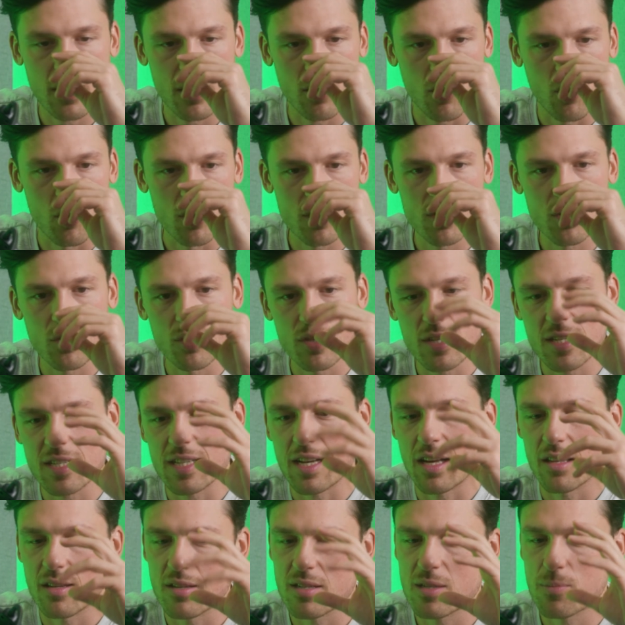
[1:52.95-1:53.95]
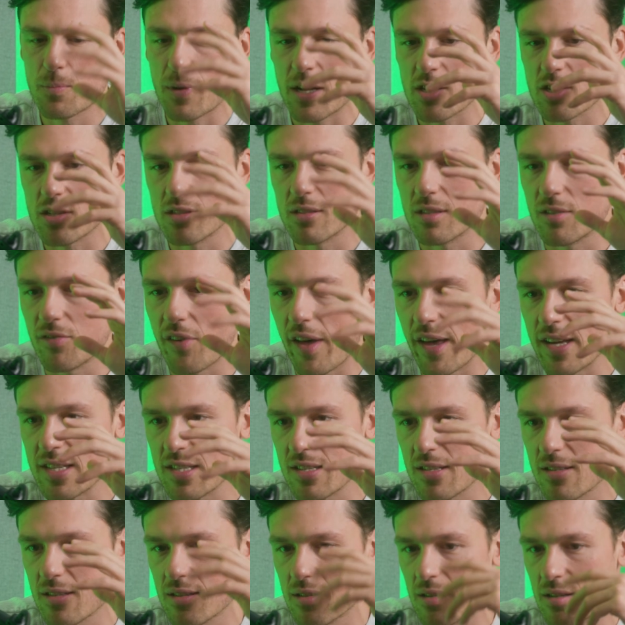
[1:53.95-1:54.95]
and also these other special
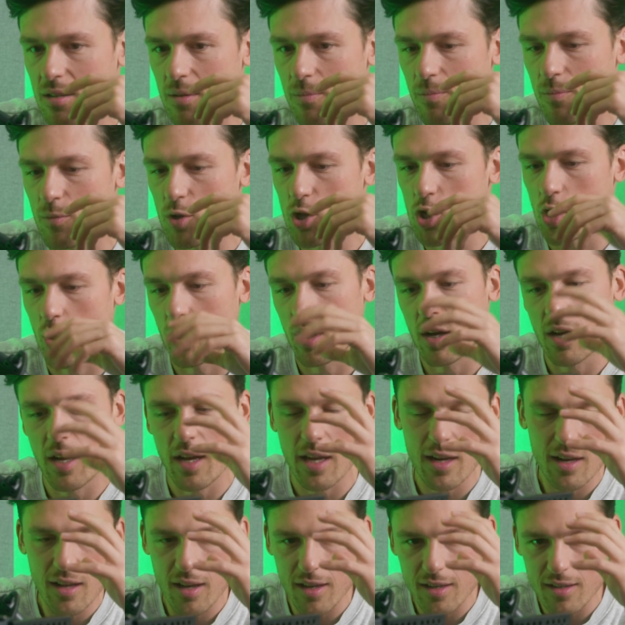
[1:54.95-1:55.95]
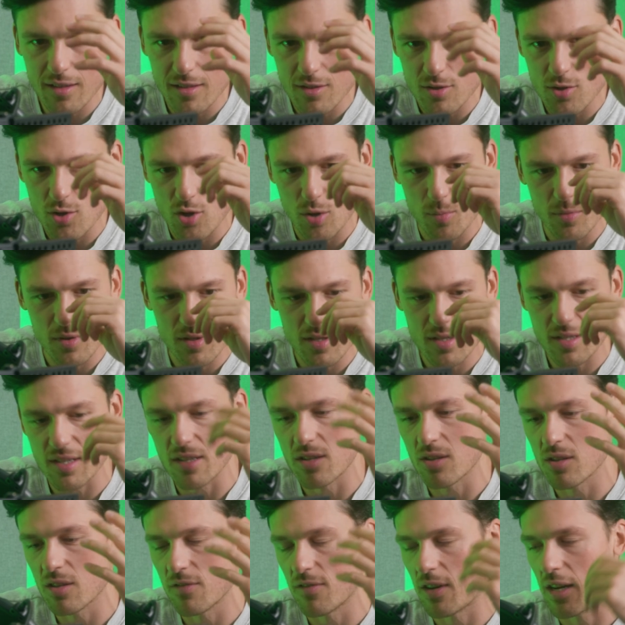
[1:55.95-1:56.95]
devices, Steuereinheiten in German,
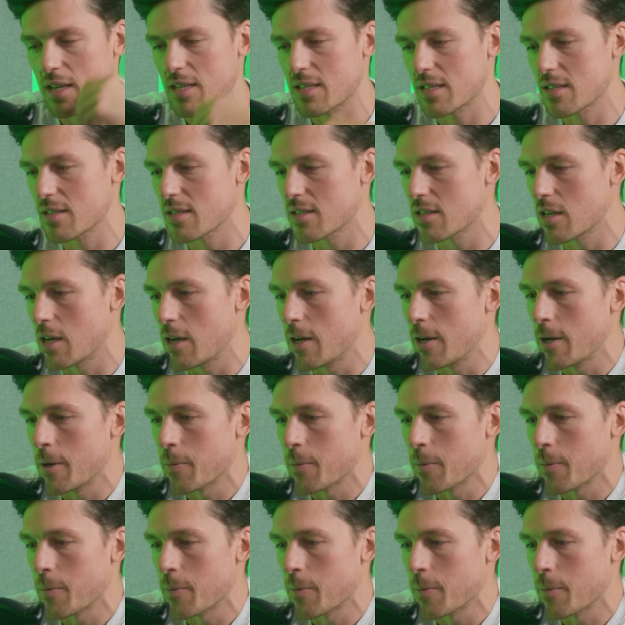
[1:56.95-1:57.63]
steering devices